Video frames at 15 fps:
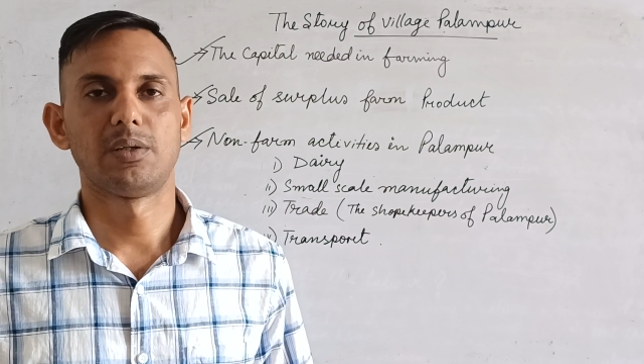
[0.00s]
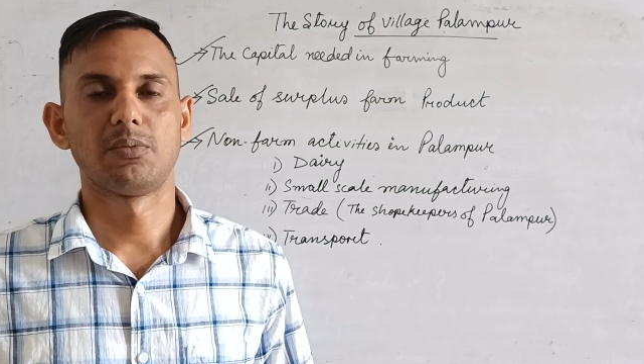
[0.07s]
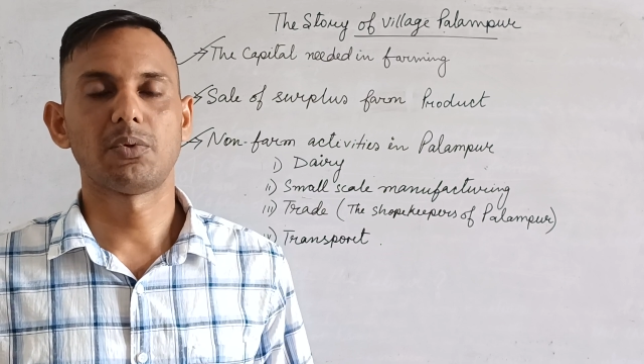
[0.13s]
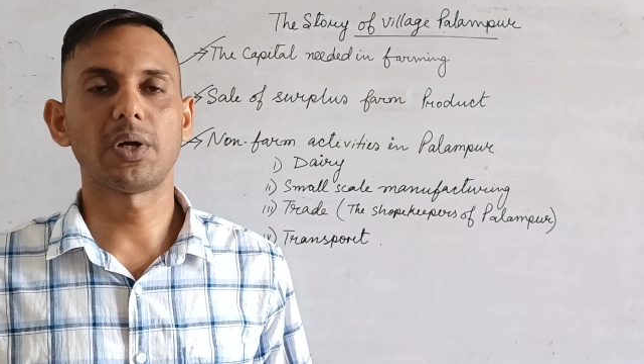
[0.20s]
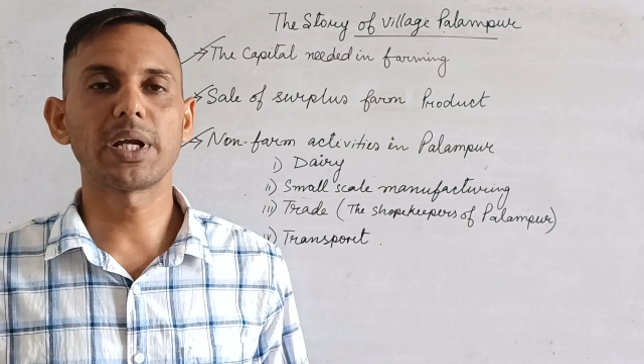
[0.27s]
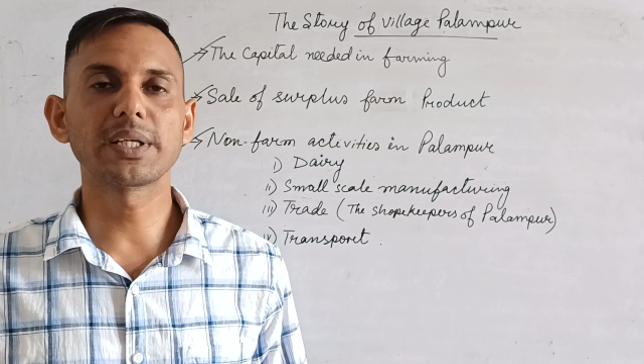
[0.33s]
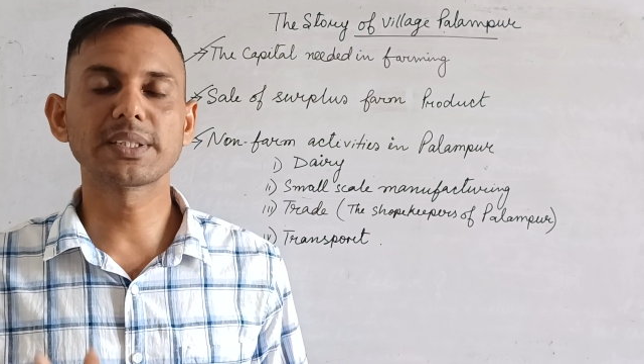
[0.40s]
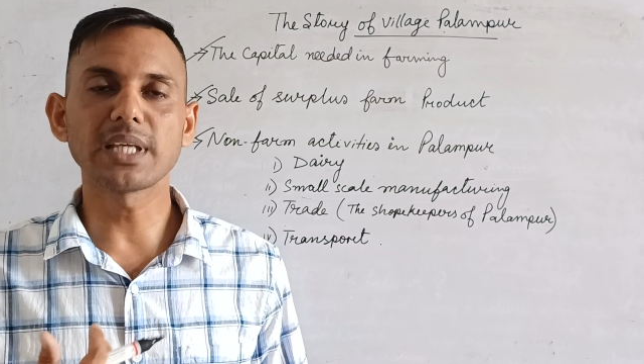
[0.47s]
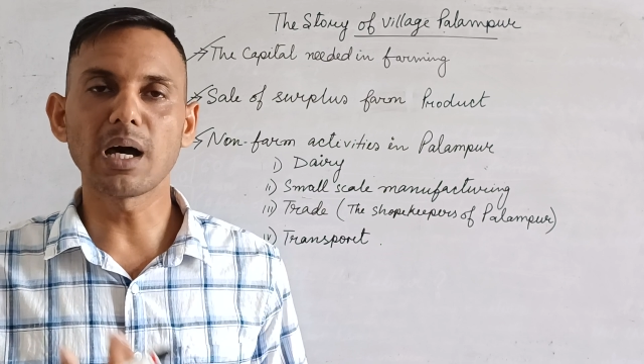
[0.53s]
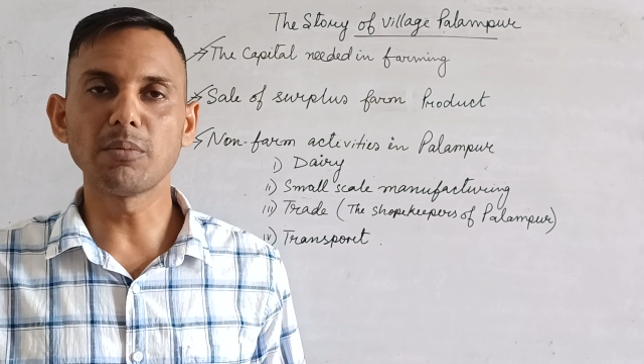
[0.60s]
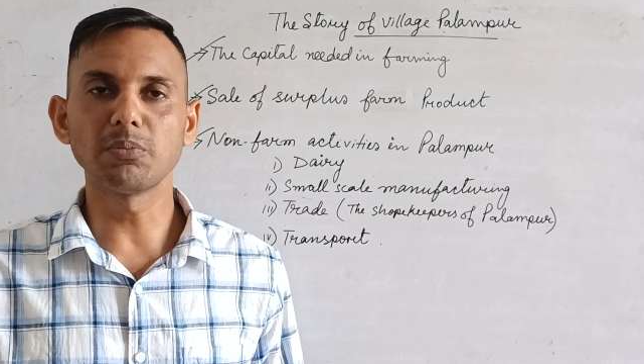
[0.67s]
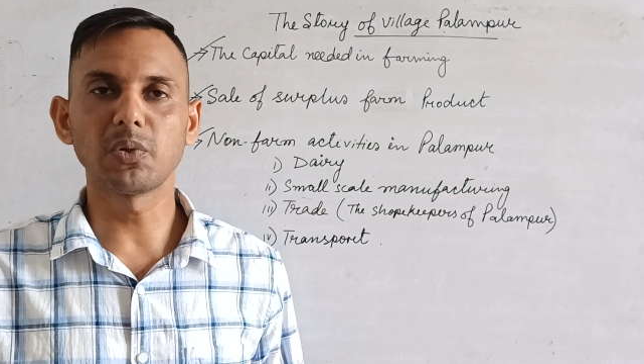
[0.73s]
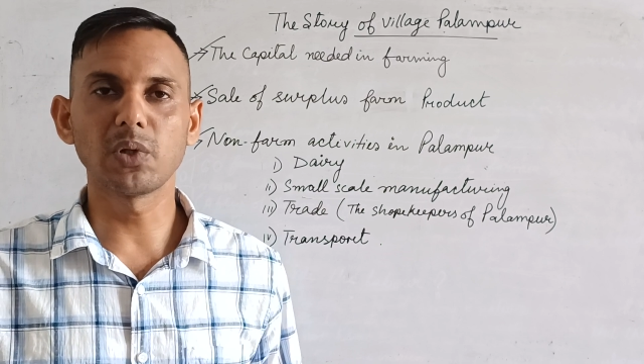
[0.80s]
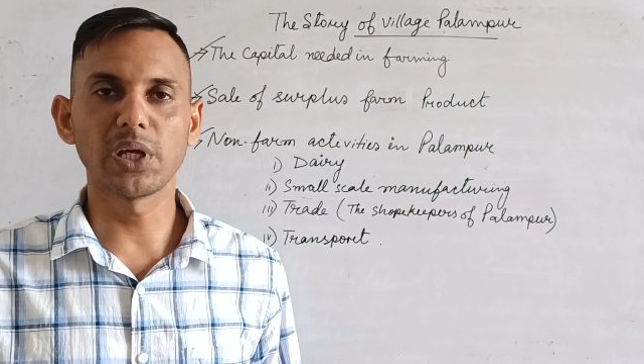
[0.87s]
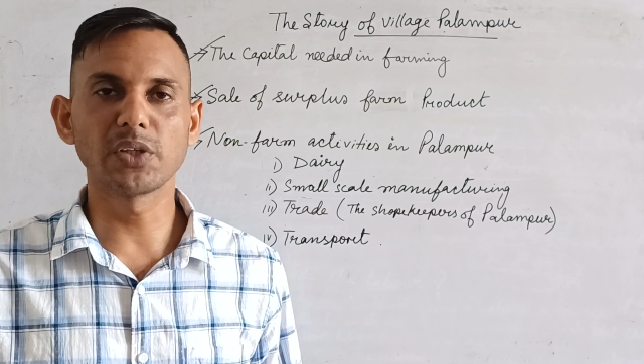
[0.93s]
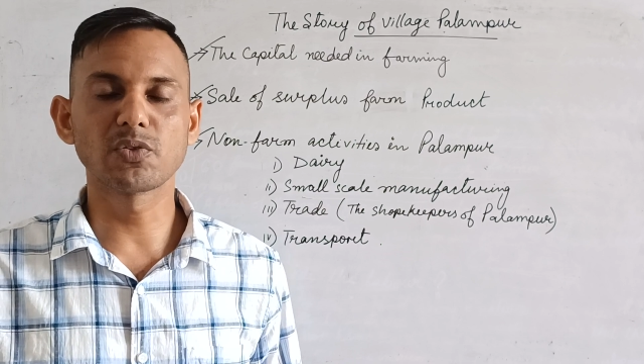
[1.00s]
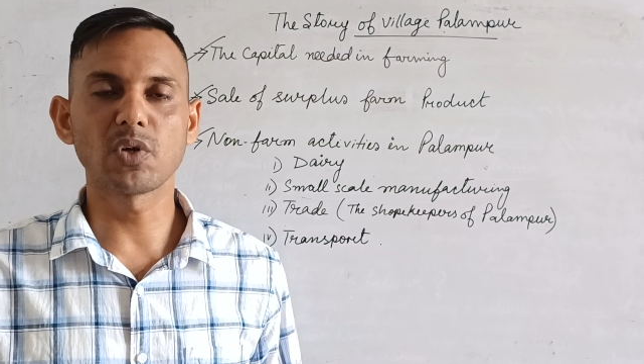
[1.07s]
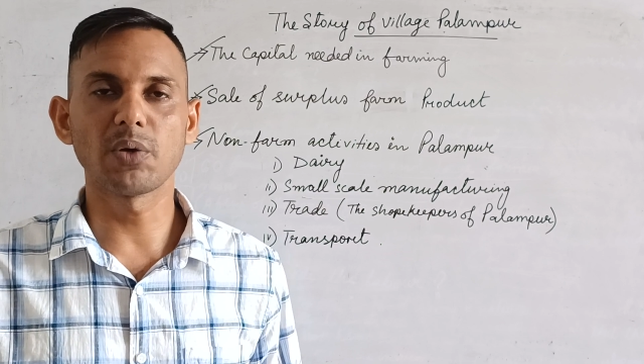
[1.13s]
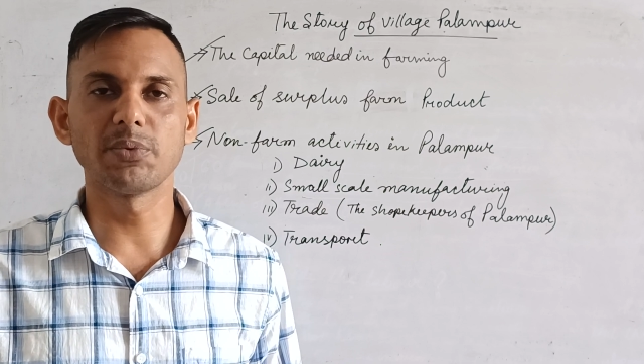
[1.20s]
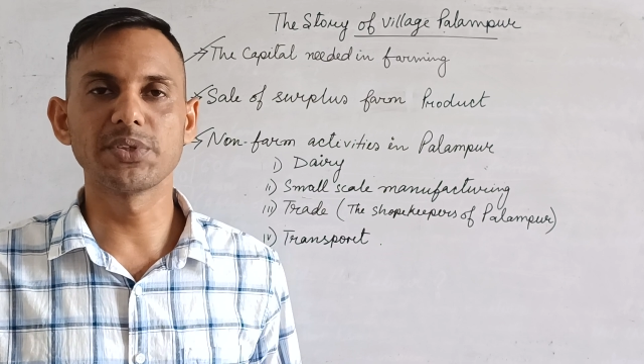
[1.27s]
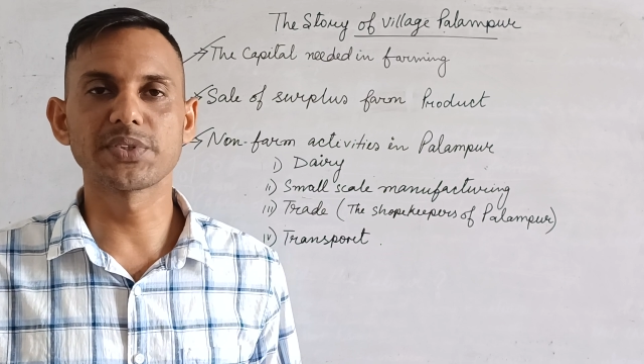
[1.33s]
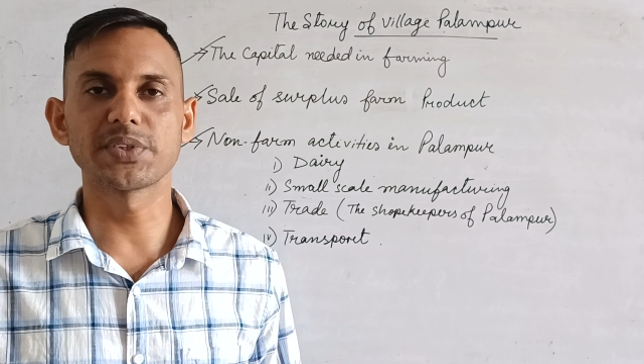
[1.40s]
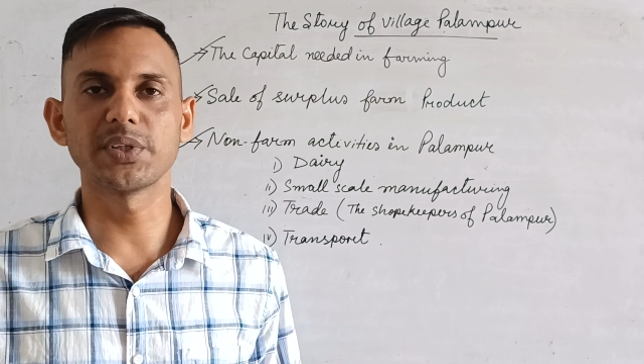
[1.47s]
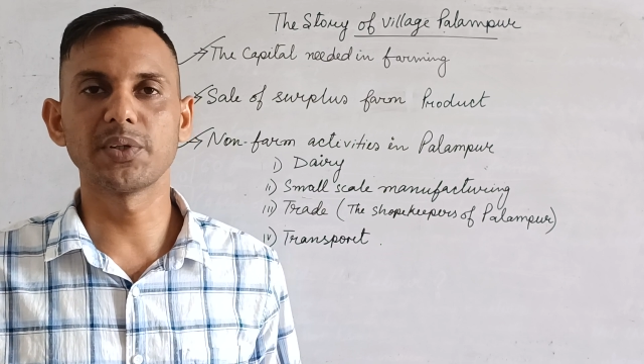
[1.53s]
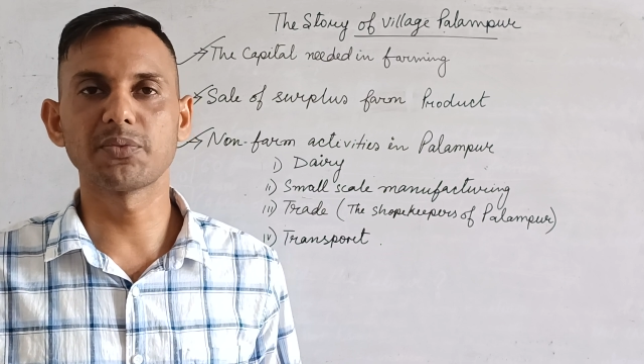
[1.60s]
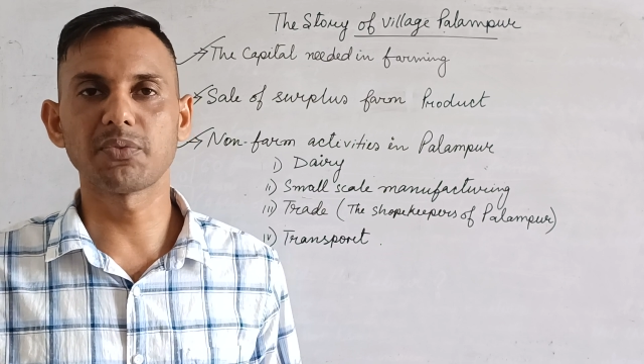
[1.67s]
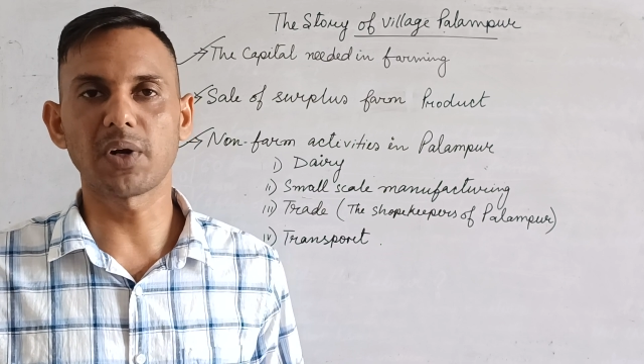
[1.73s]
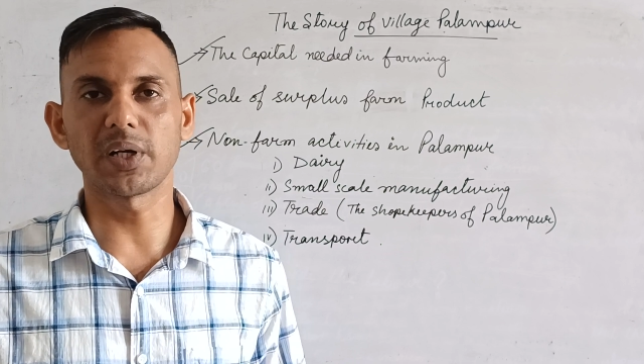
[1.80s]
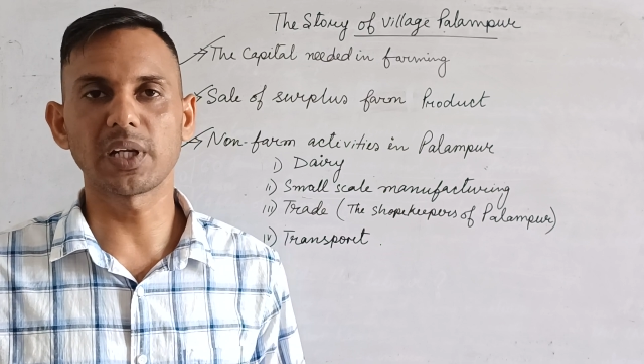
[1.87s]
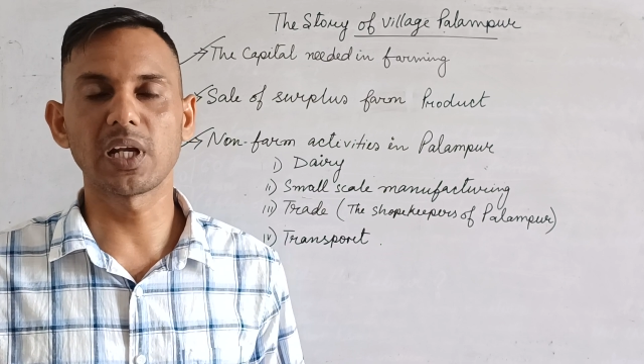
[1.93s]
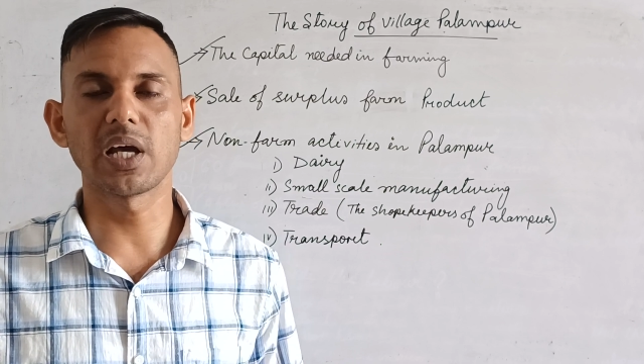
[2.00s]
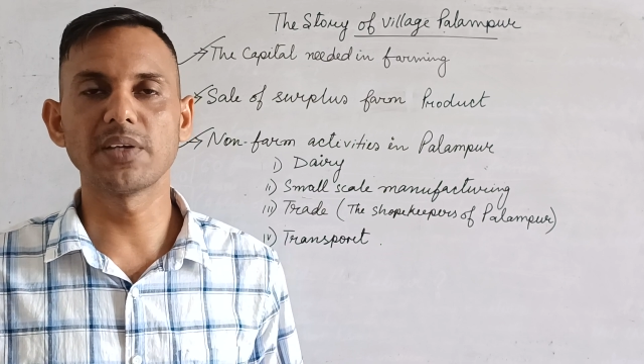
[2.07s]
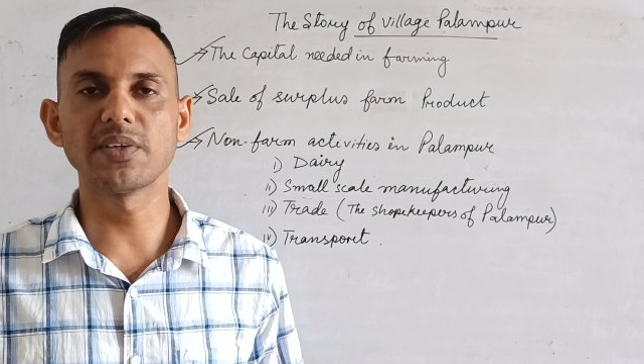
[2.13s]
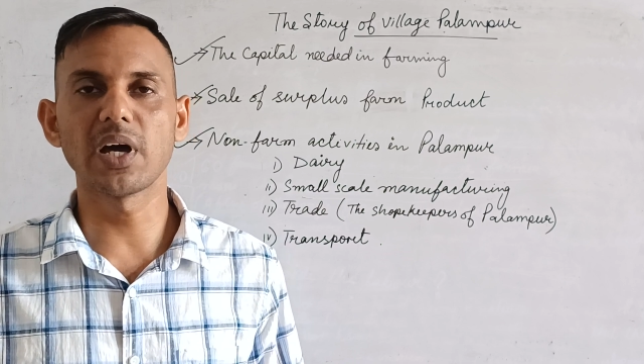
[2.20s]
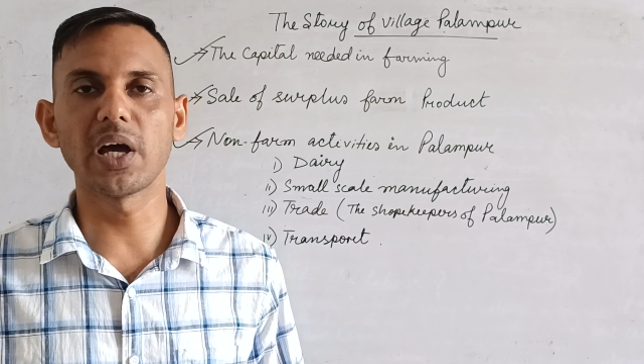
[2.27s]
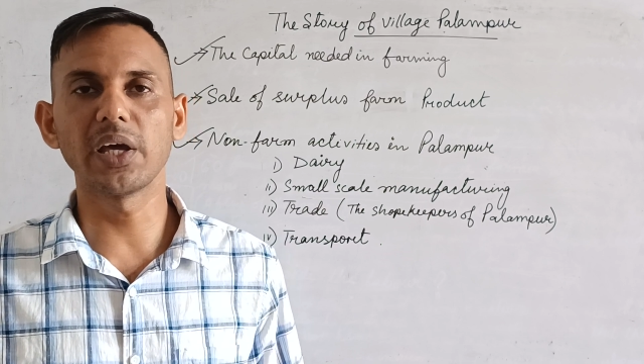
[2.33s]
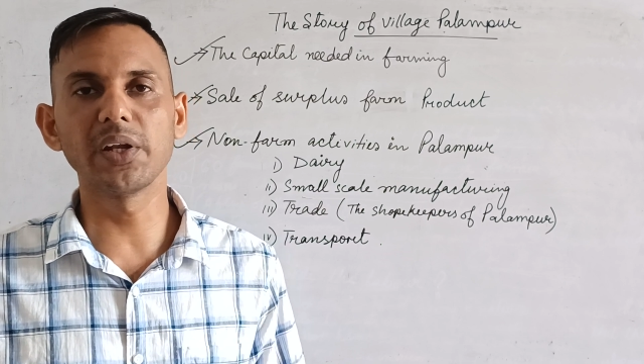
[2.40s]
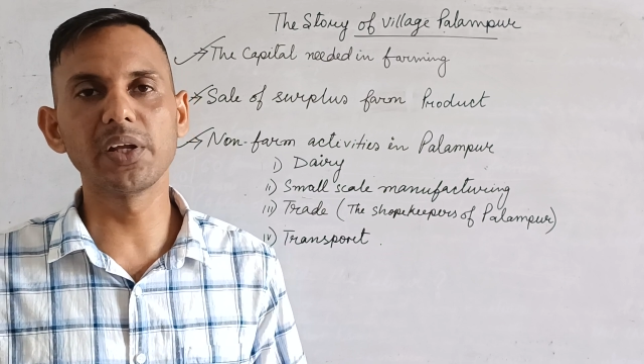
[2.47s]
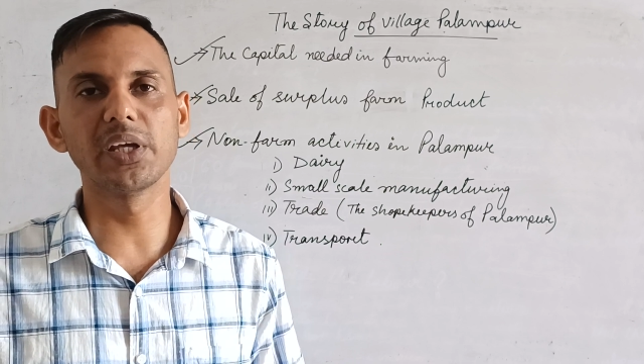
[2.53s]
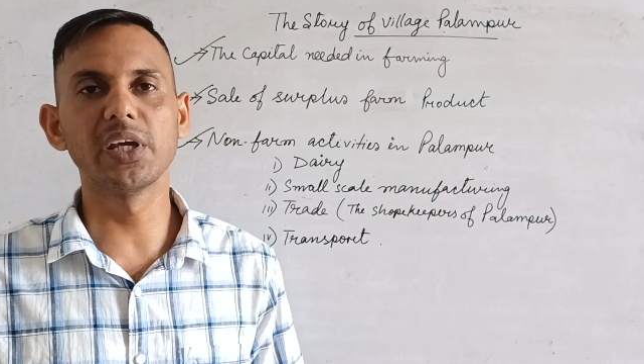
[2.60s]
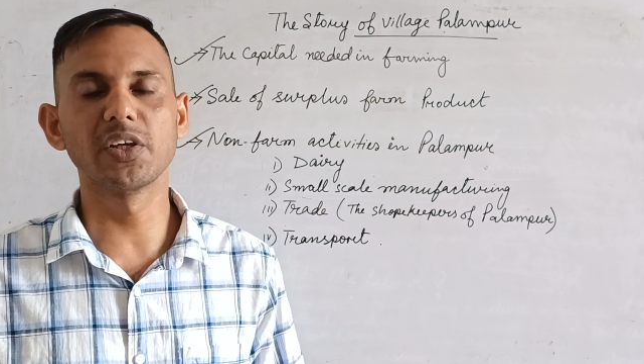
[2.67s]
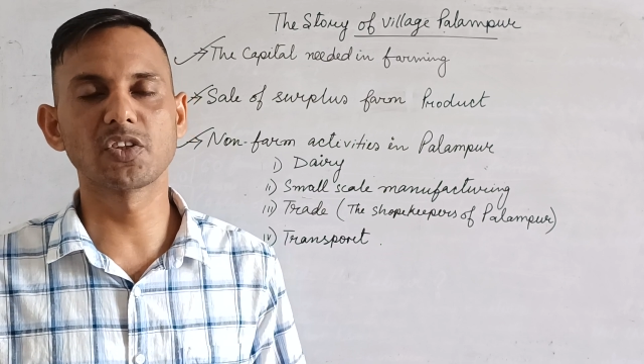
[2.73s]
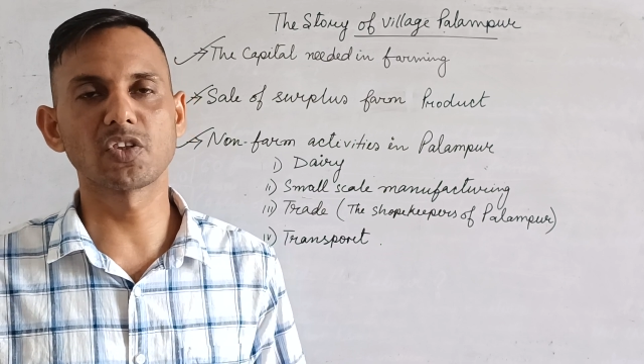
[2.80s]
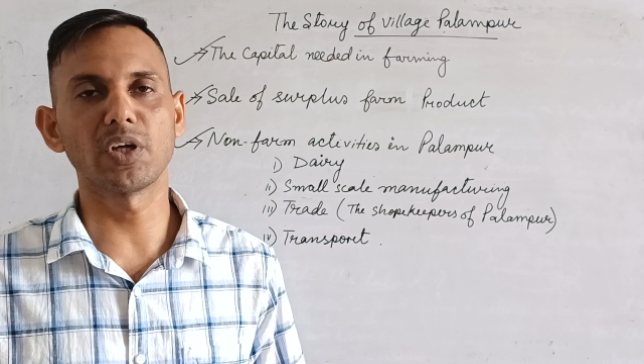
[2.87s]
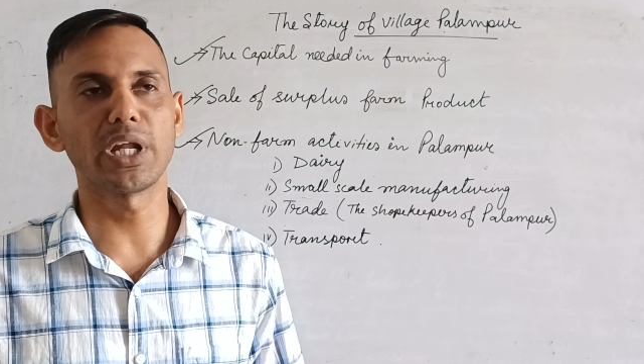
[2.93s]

For example, HIV seed, fertilizer, irrigation.